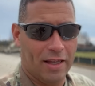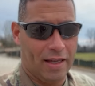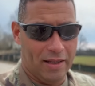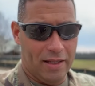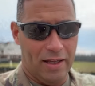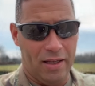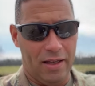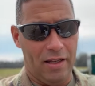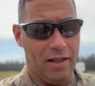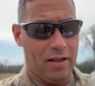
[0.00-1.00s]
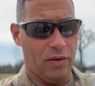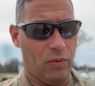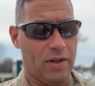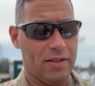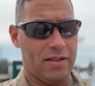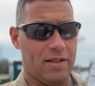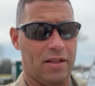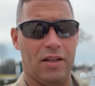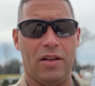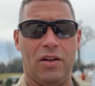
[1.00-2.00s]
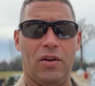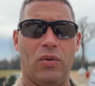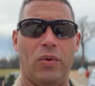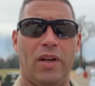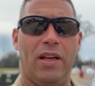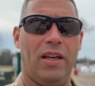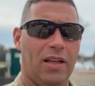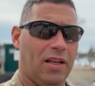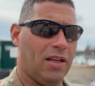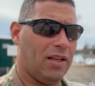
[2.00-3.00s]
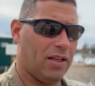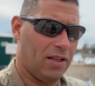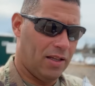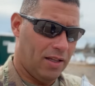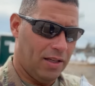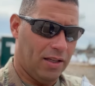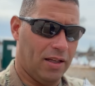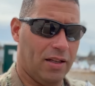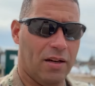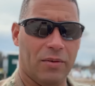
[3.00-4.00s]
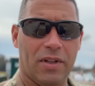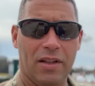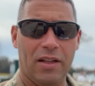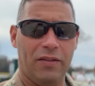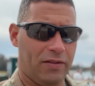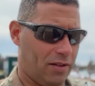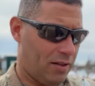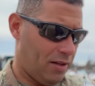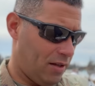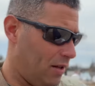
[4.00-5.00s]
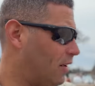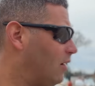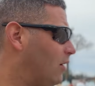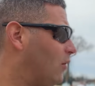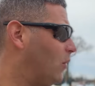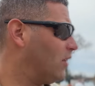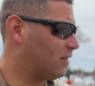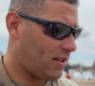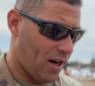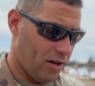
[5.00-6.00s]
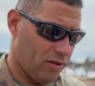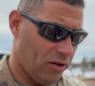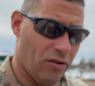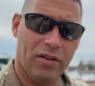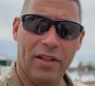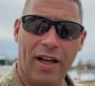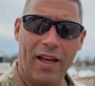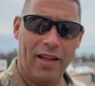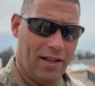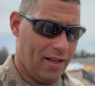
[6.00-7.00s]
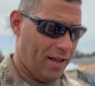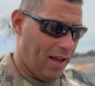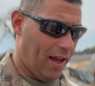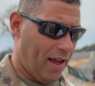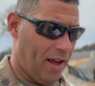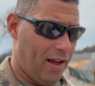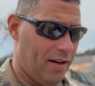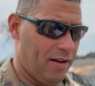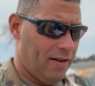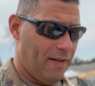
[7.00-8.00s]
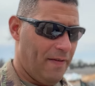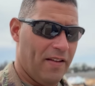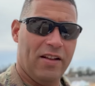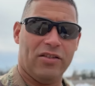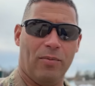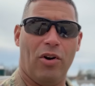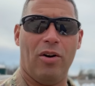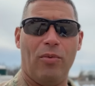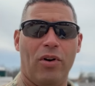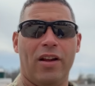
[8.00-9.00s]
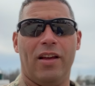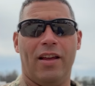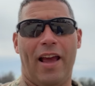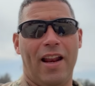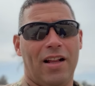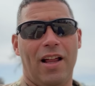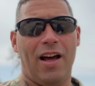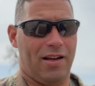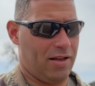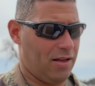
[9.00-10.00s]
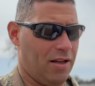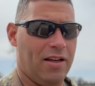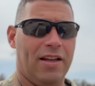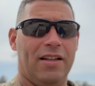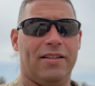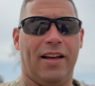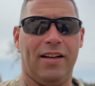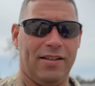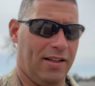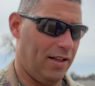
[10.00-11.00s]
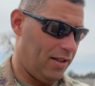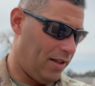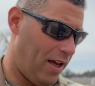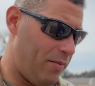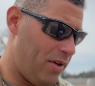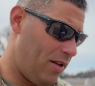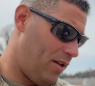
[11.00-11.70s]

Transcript: And then once we get done with the lift, wheels and tires are going tonight. And tomorrow morning, 8 o'clock, taking it to get an alignment.